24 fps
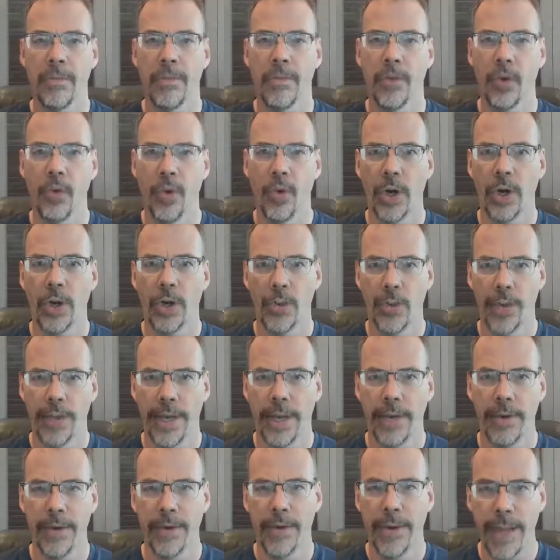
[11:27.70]
Who are you
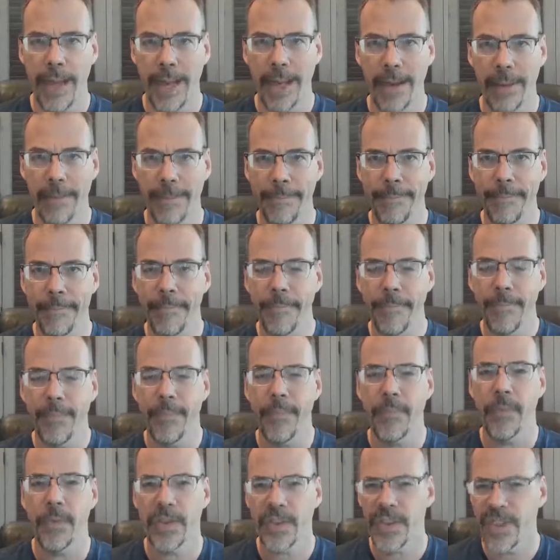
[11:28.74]
without your name?
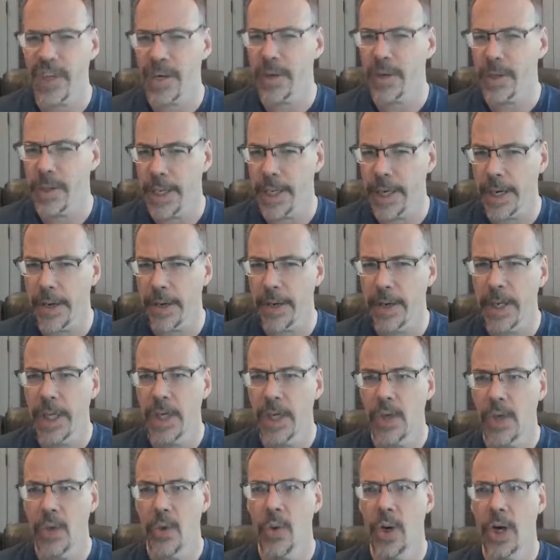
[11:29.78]
We started there.
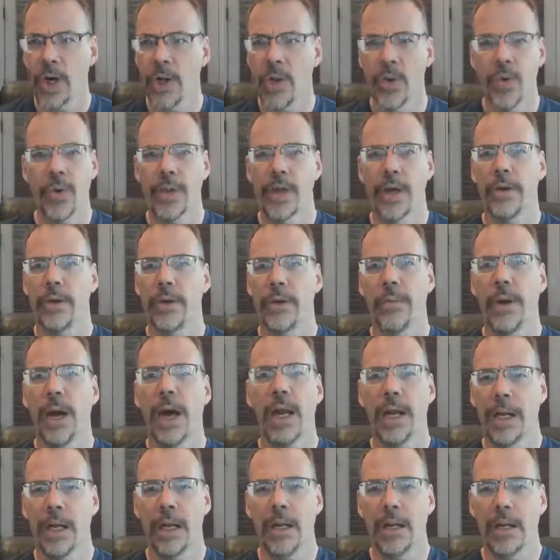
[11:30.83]
Who are you without your
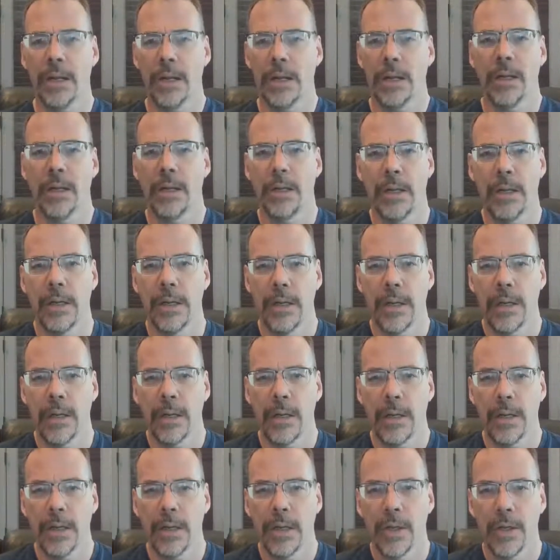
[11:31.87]
body?
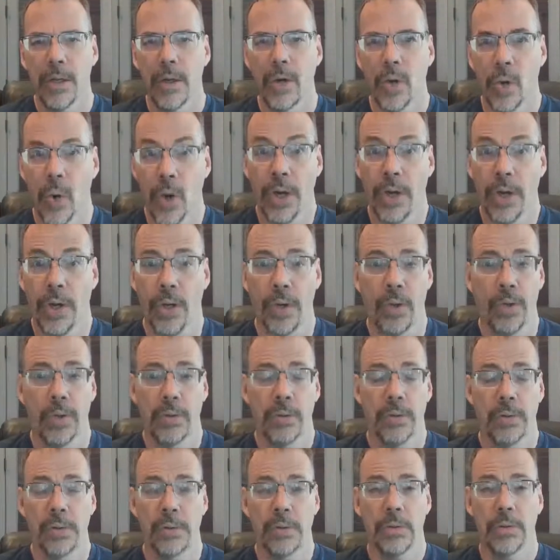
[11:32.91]
Who are you?
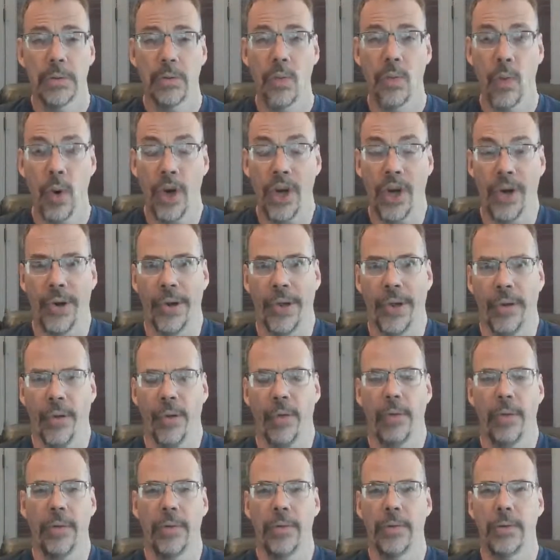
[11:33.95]
What are you?
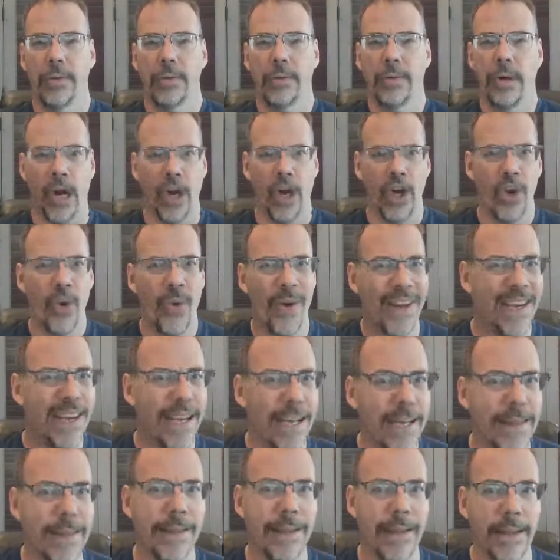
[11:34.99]
Are you
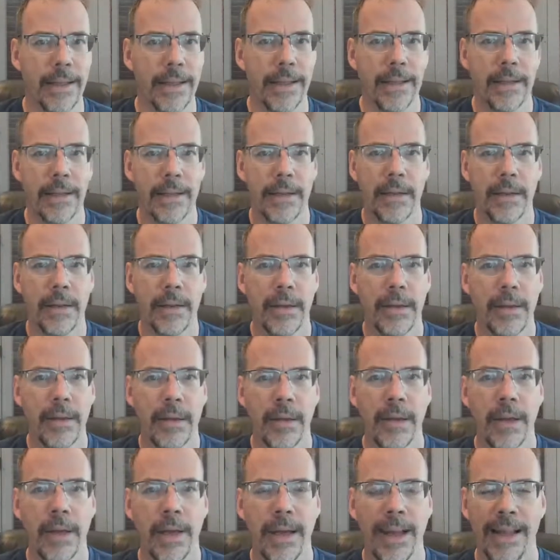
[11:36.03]
anything?
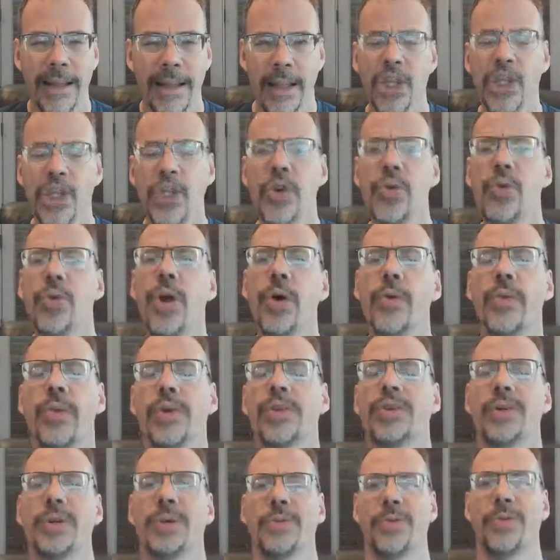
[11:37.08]
At least you'd know the
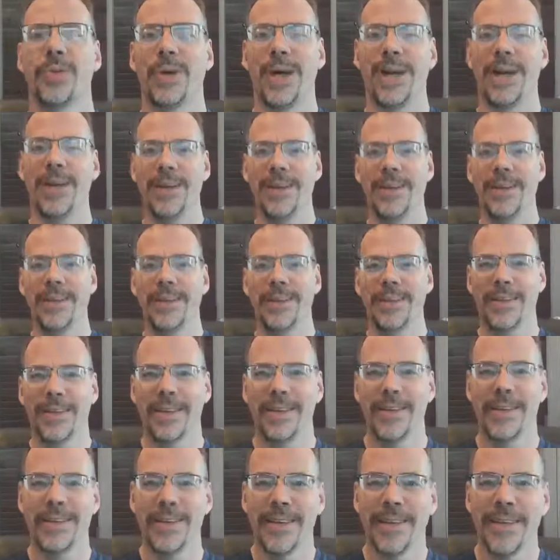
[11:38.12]
truth, right?
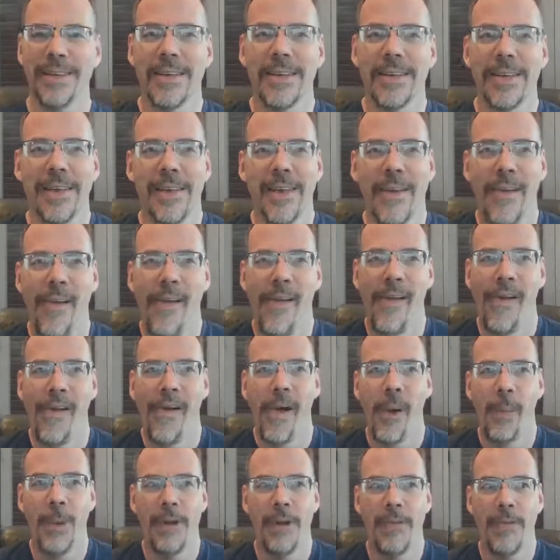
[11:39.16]

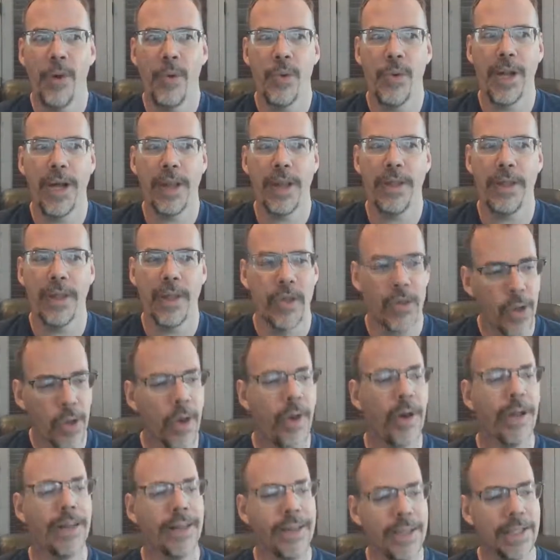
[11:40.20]
I mean, if you were nothing, you'd
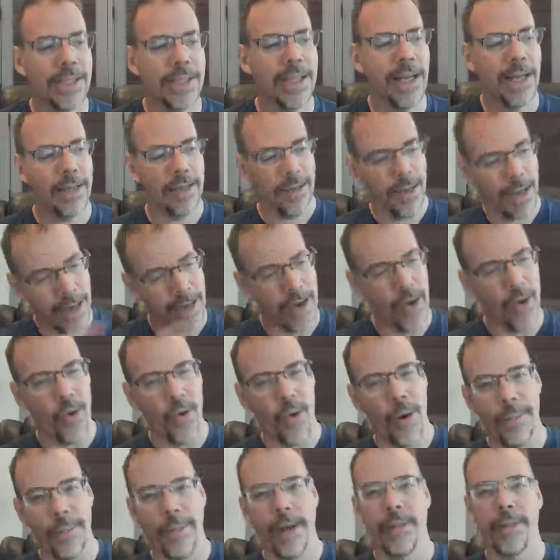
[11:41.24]
go, at least that I know
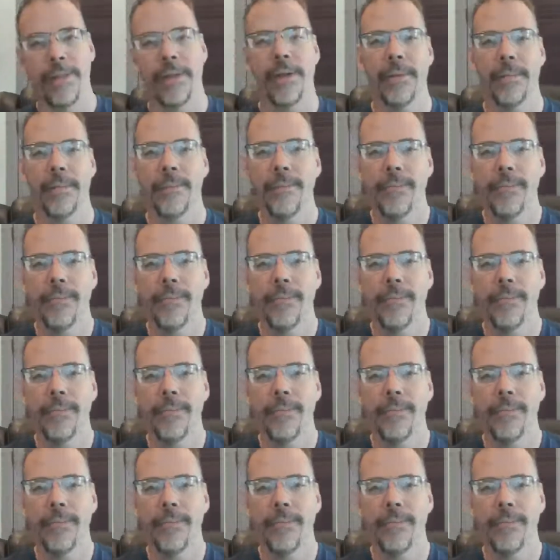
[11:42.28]
I'm nothing.